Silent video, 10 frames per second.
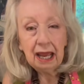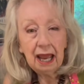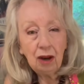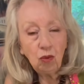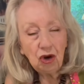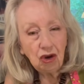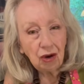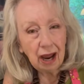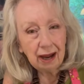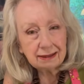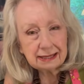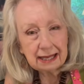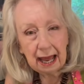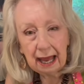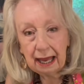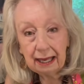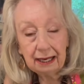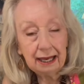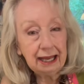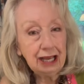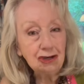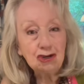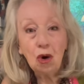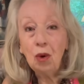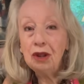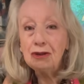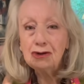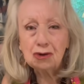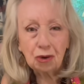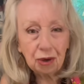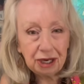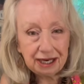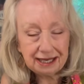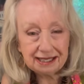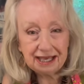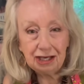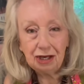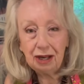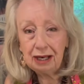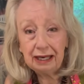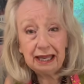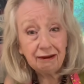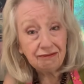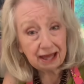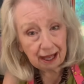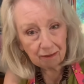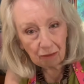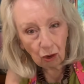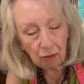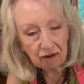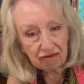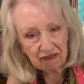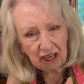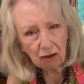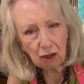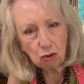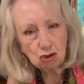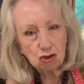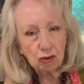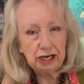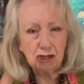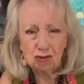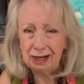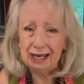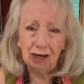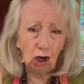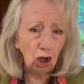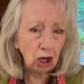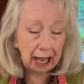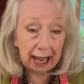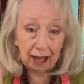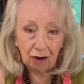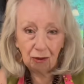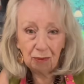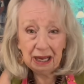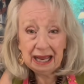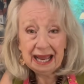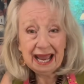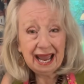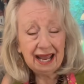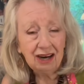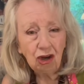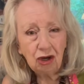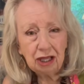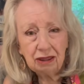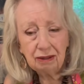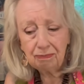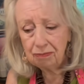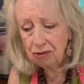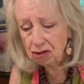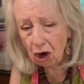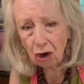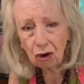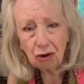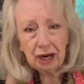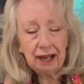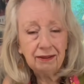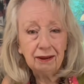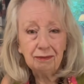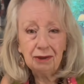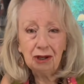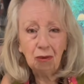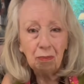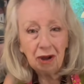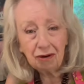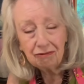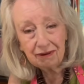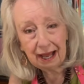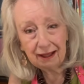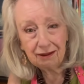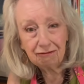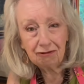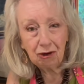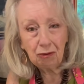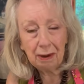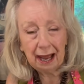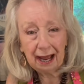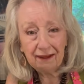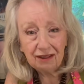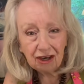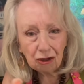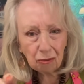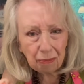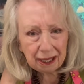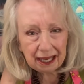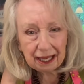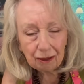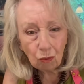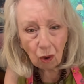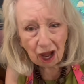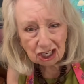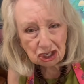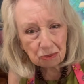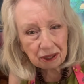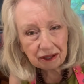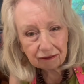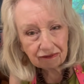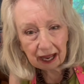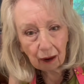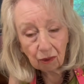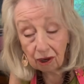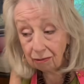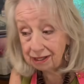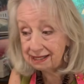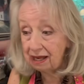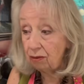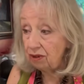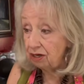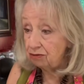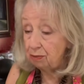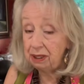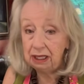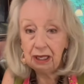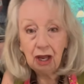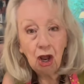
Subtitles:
And when you go outside, enjoy the trees. Live that moment. Feel those trees. Really look at them. And look at the dirt and the little butterfly that flew by and the little bee, and watch him in the flower. Don't just say, oh, there's a bee.